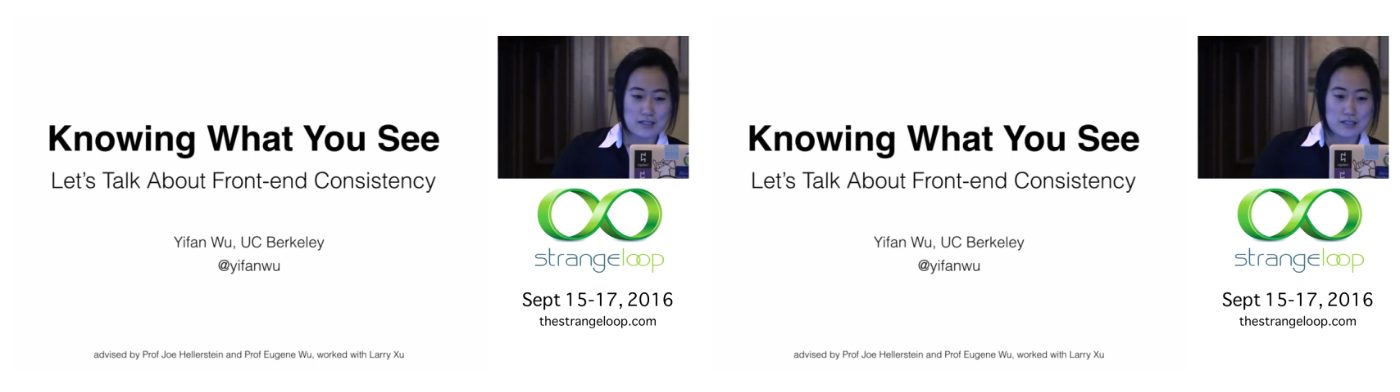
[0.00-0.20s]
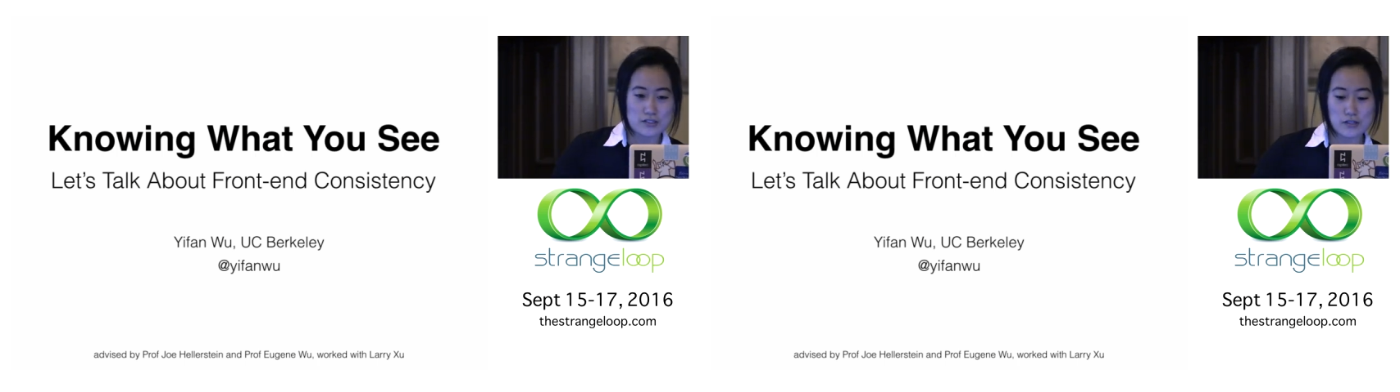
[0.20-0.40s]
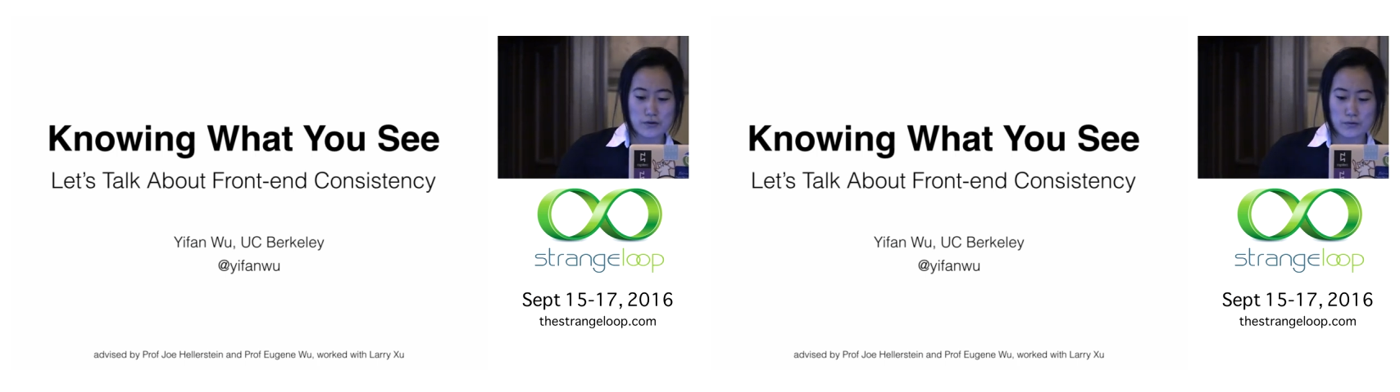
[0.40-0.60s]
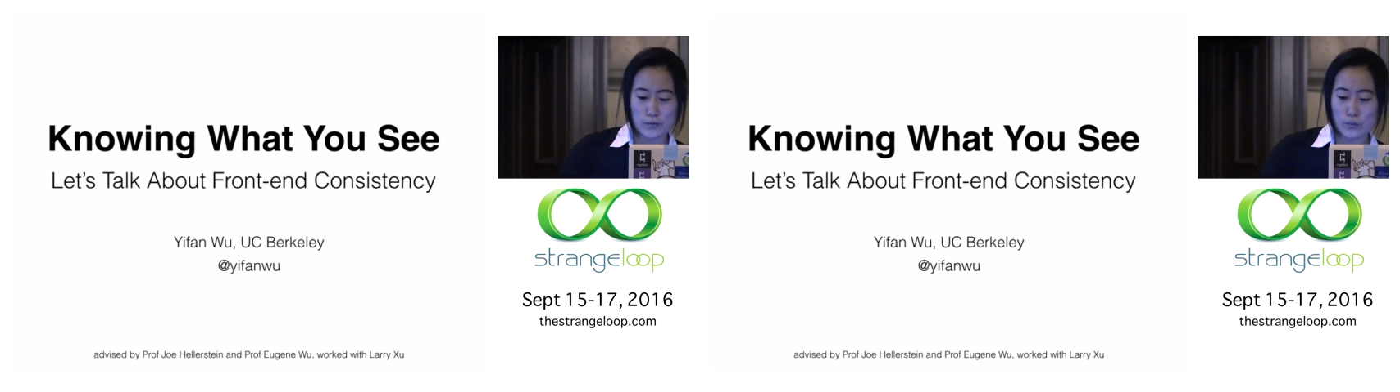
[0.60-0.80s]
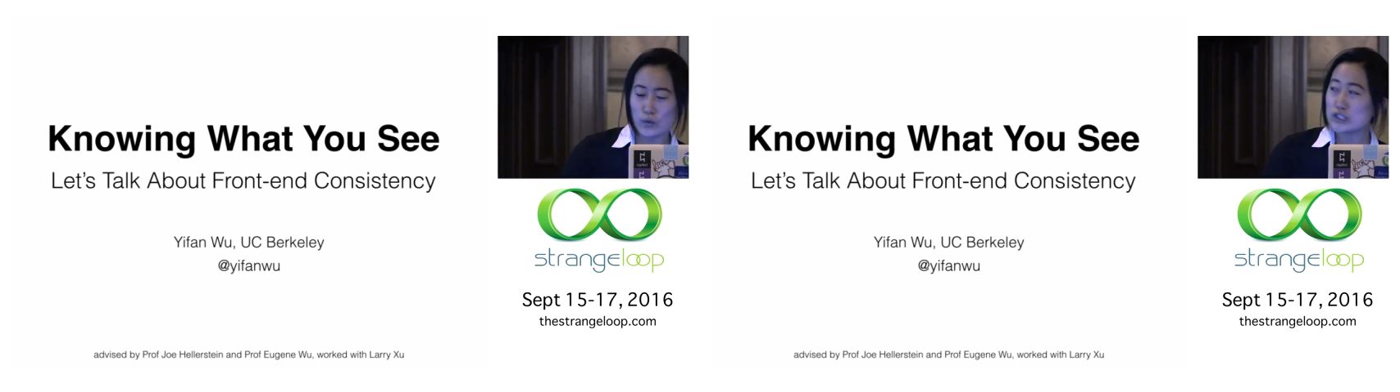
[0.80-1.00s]

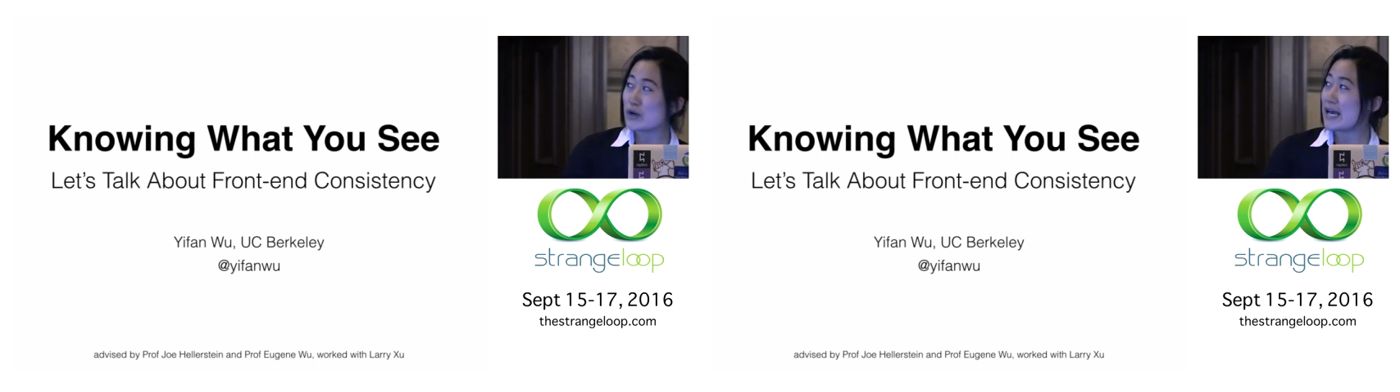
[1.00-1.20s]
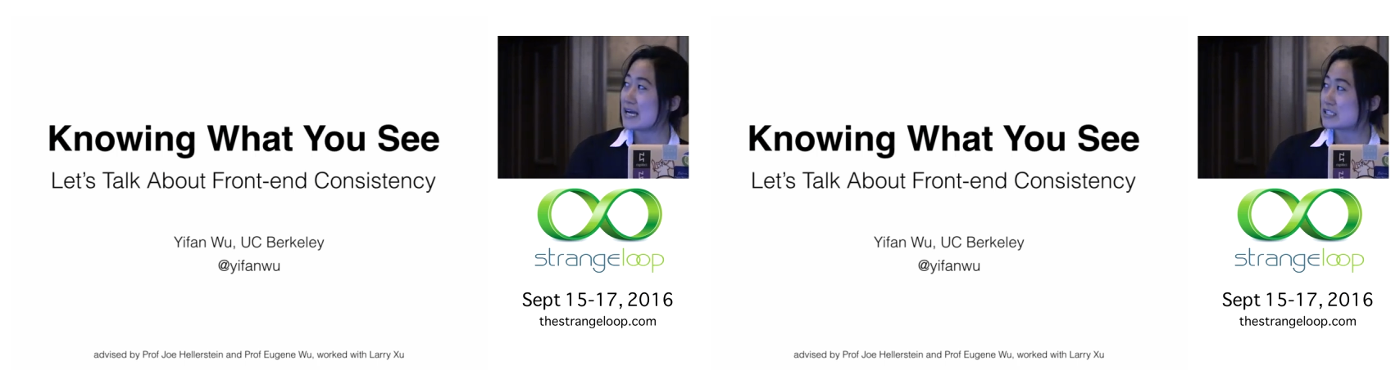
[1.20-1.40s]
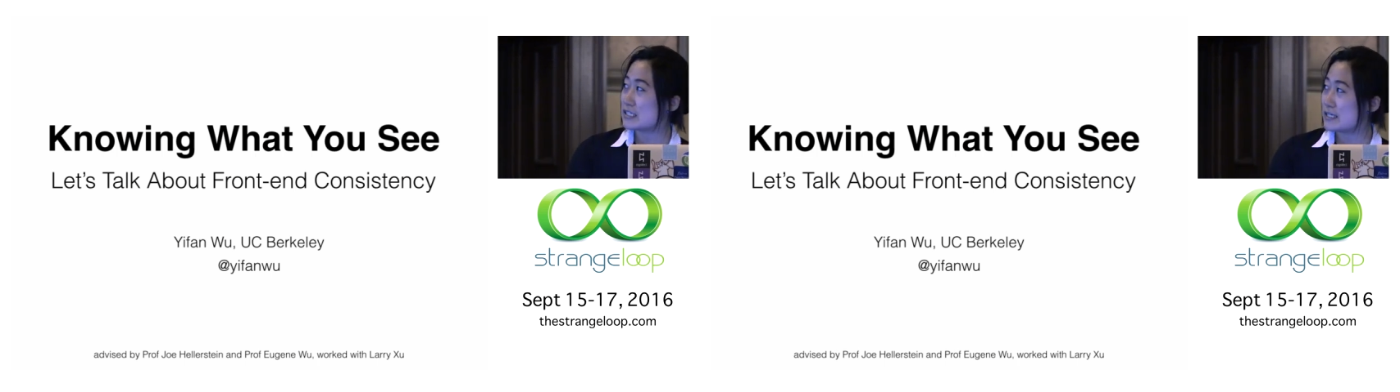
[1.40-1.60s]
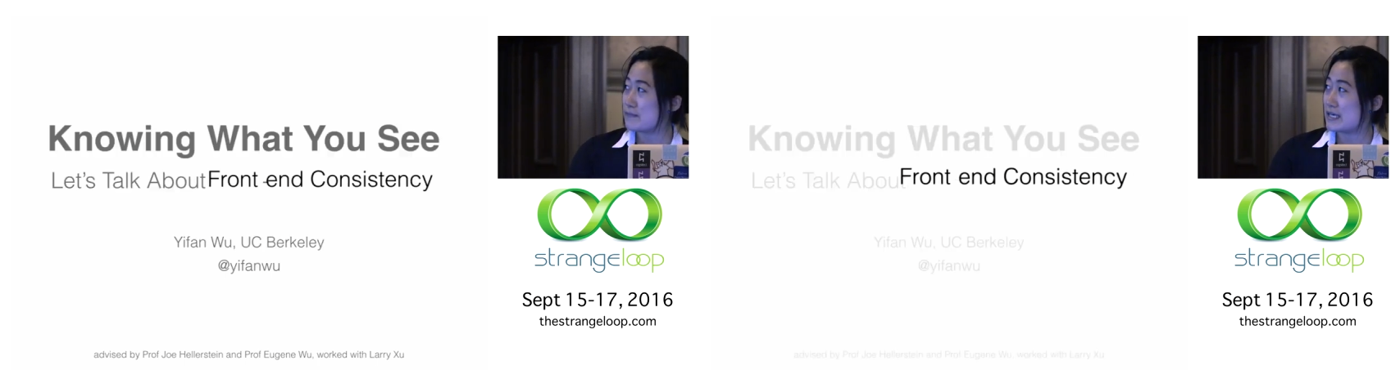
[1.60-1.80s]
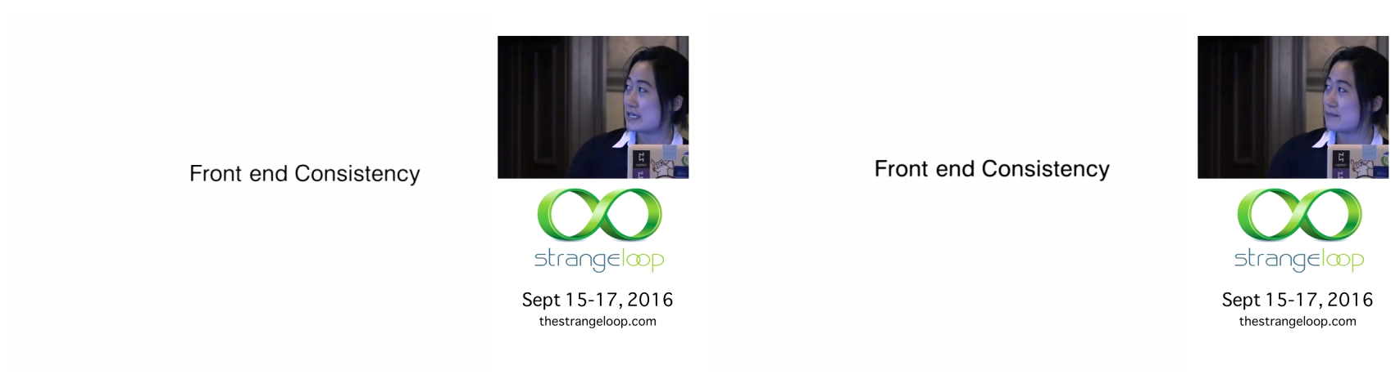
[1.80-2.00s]
So what do I actually
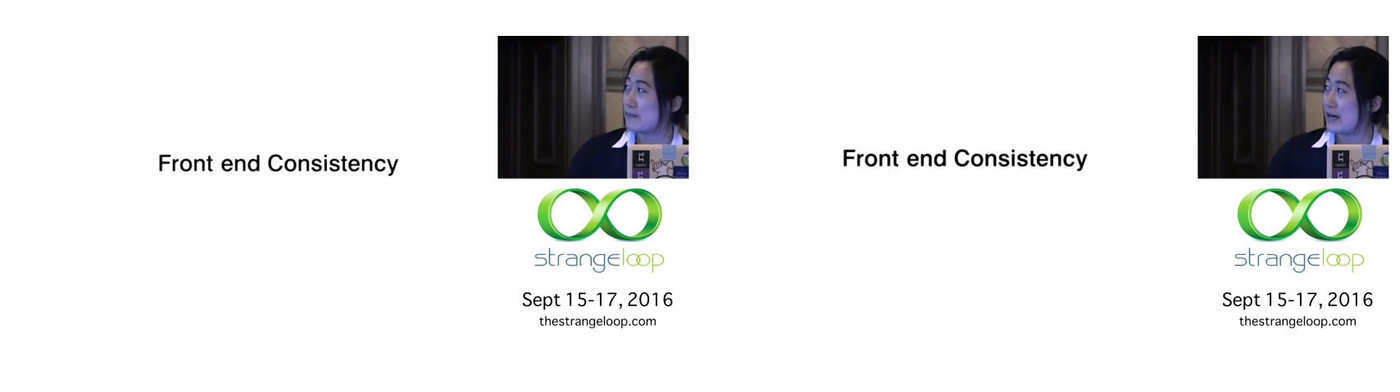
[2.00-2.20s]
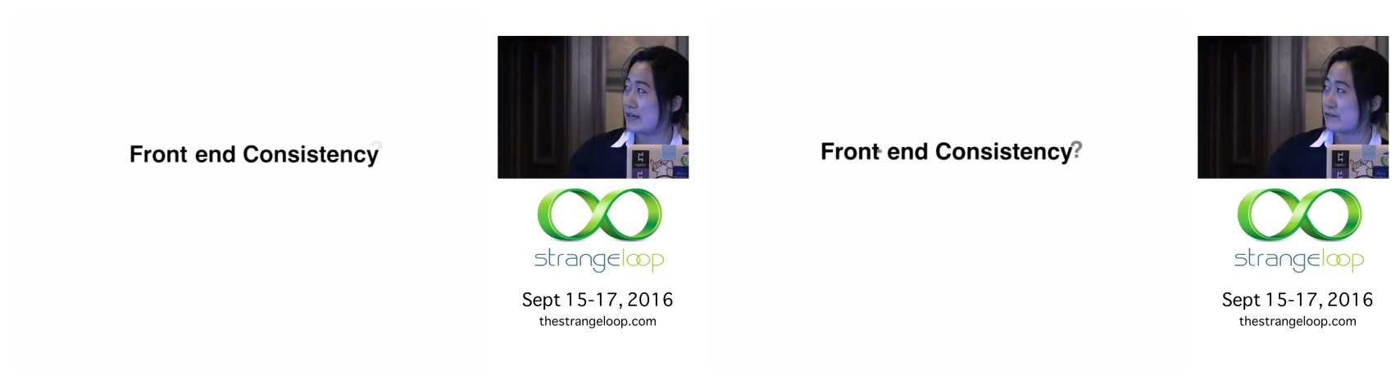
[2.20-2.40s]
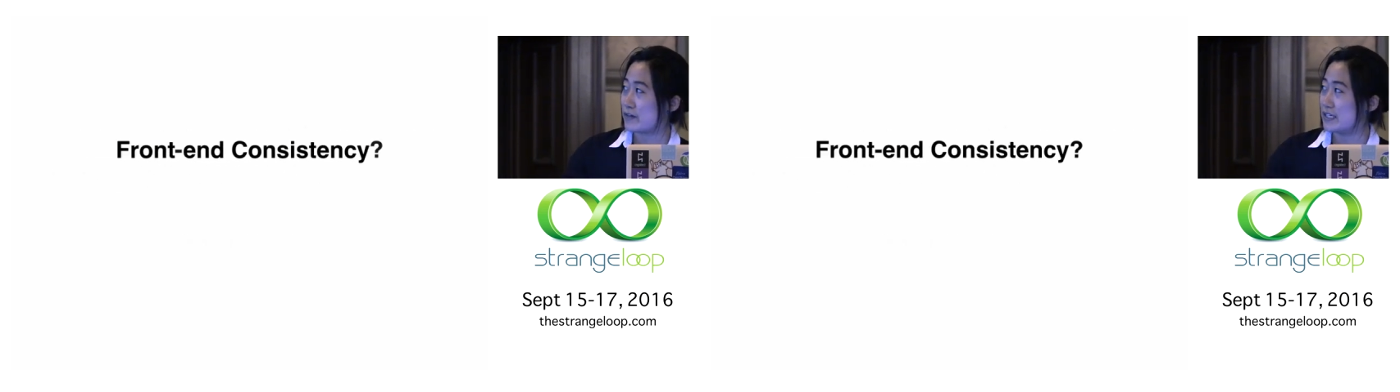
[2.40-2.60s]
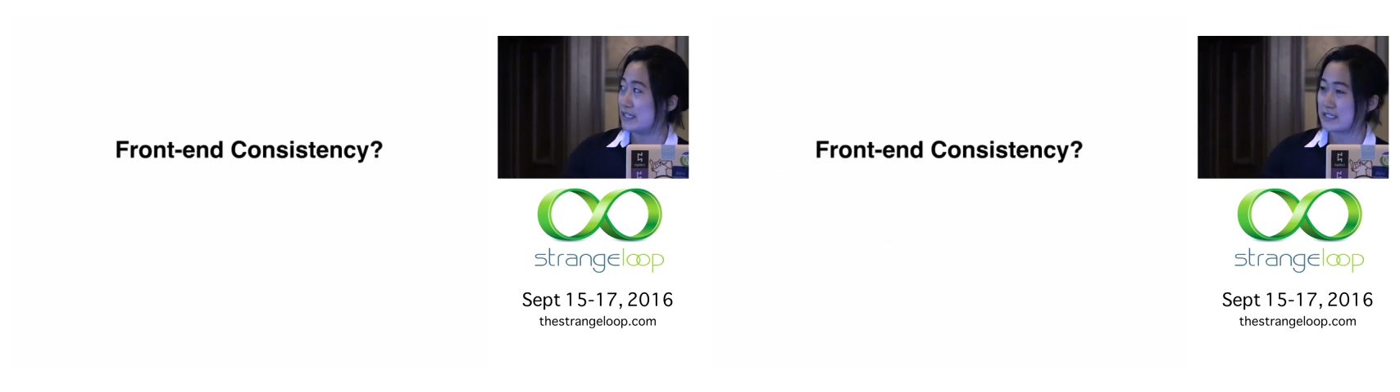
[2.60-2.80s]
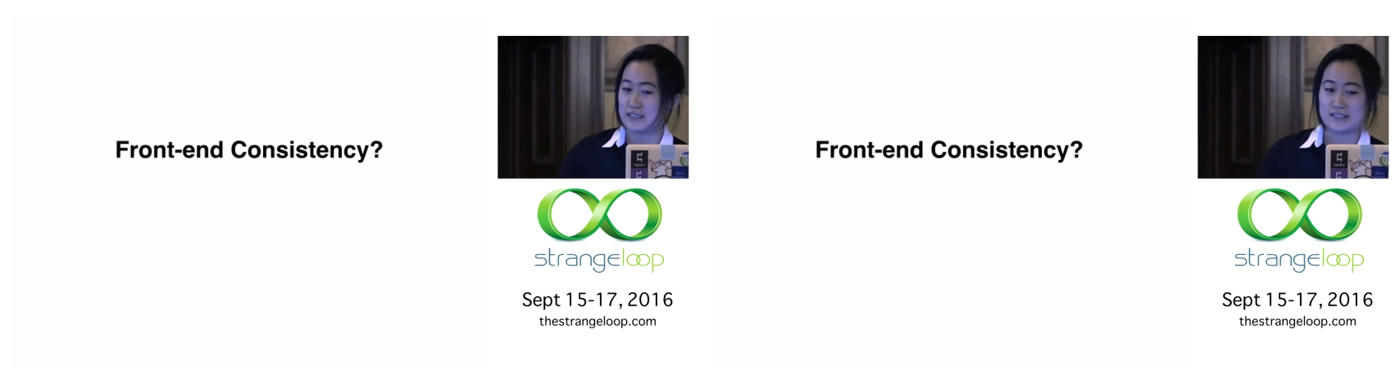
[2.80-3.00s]
mean by
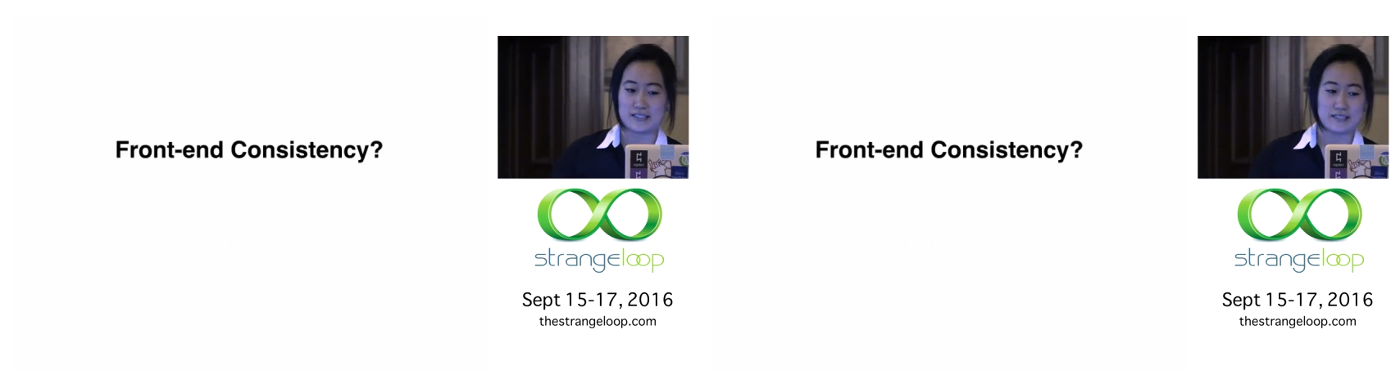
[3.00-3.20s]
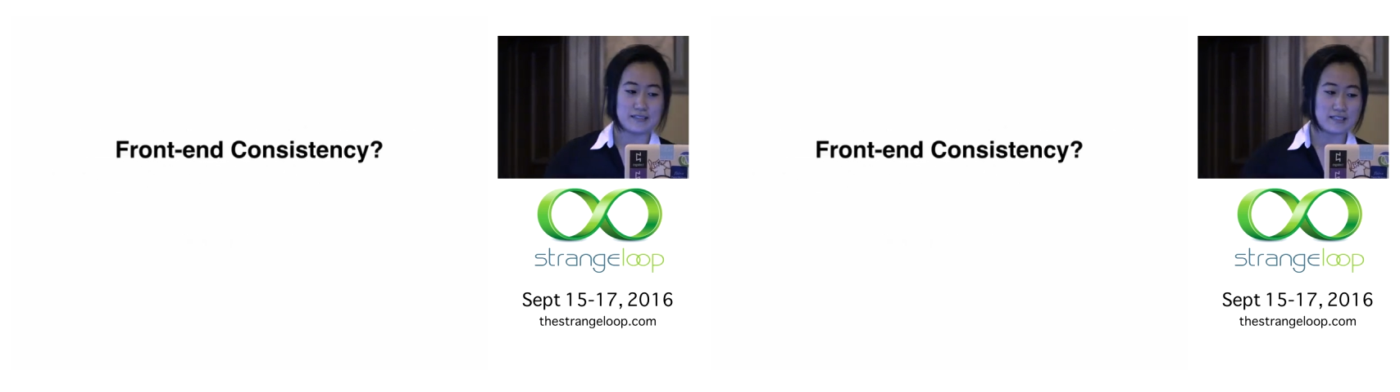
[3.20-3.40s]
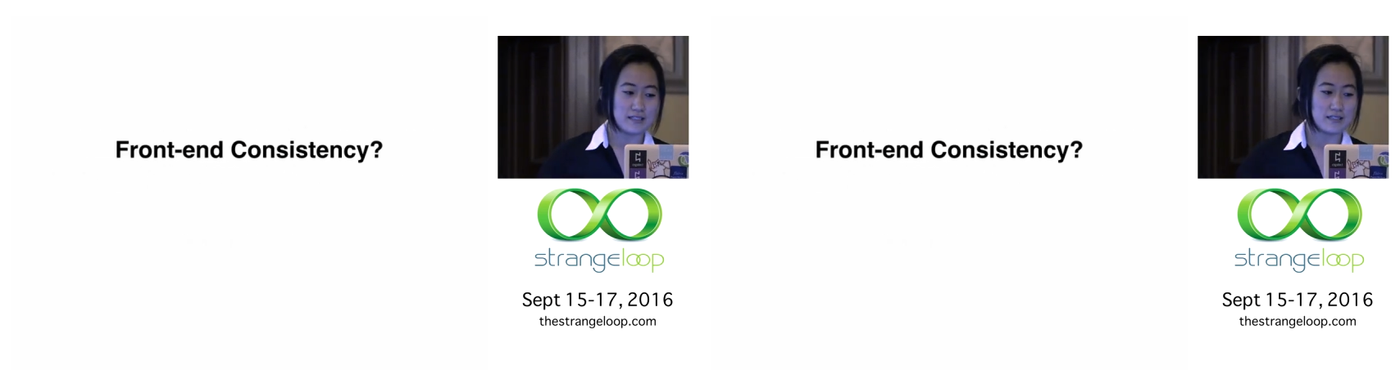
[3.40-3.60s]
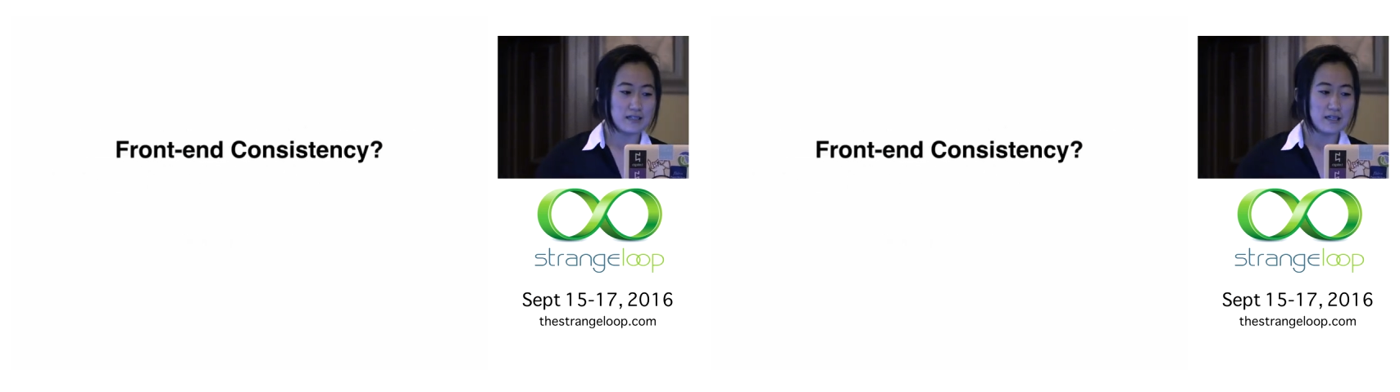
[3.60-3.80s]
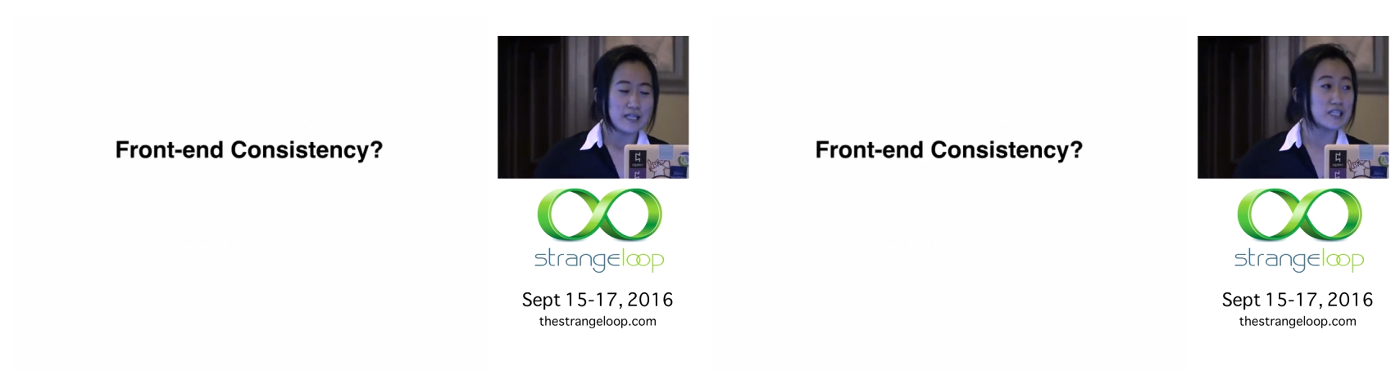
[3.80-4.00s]
front-end consistency?